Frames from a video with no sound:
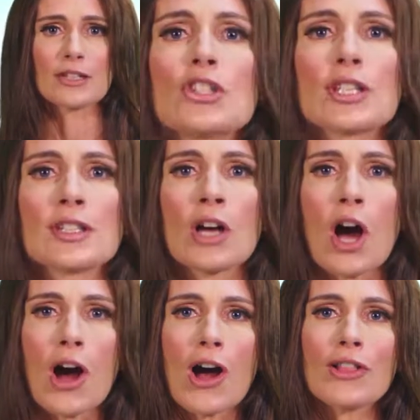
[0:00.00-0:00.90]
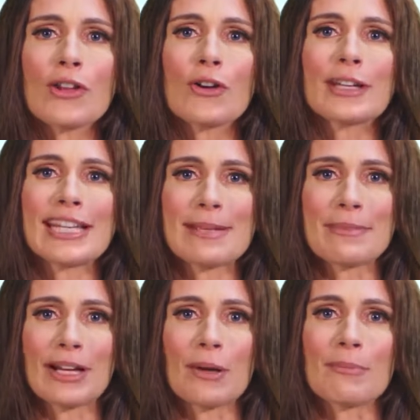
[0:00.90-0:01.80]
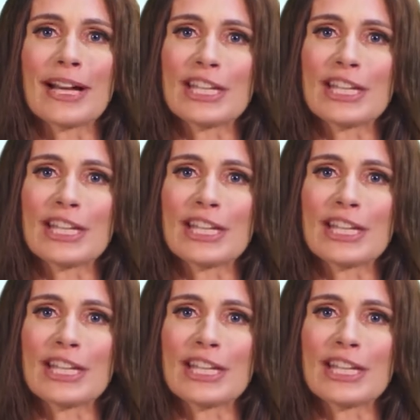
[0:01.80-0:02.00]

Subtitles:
just call or email my